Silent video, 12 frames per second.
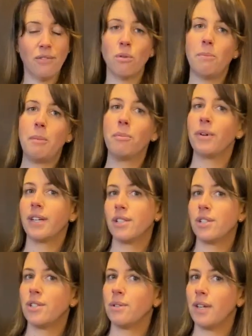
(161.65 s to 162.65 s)
remembering
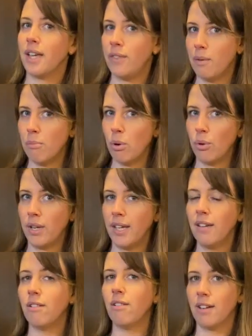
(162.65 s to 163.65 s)
to do it in the
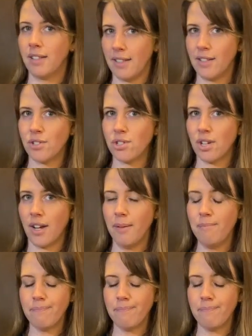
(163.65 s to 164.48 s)
morning or at lunchtime,